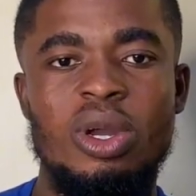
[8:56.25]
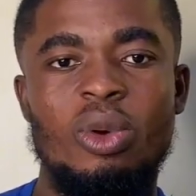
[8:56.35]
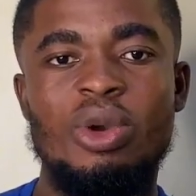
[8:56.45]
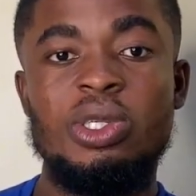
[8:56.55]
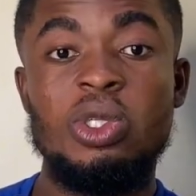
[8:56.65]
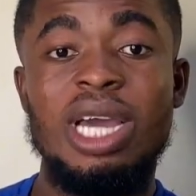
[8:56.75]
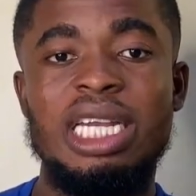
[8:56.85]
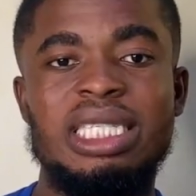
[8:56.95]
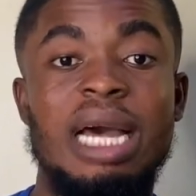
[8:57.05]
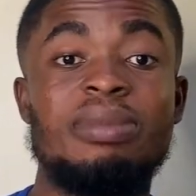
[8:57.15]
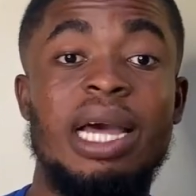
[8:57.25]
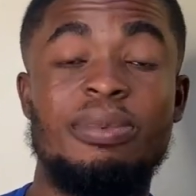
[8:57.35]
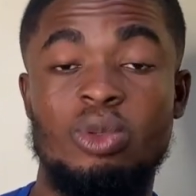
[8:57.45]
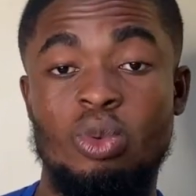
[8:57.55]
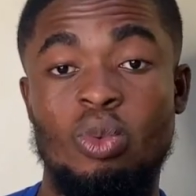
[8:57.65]
which usually sums up
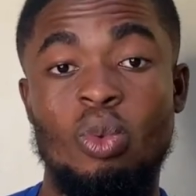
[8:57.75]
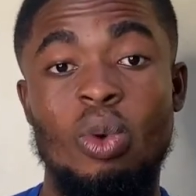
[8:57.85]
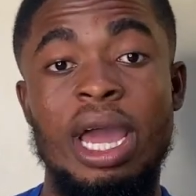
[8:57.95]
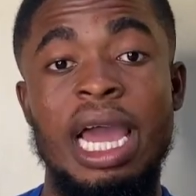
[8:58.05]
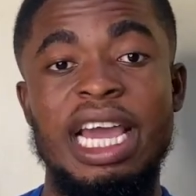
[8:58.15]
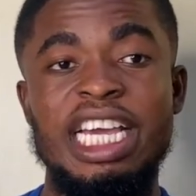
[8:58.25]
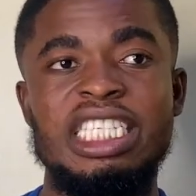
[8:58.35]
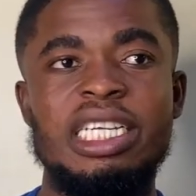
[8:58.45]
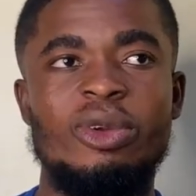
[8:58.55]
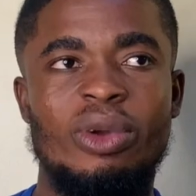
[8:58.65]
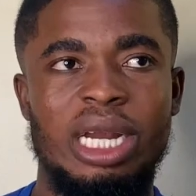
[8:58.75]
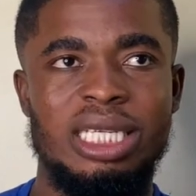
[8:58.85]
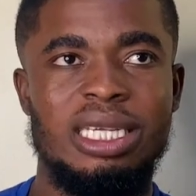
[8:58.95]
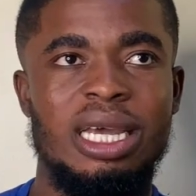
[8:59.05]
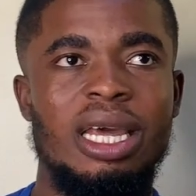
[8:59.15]
to 18 credits.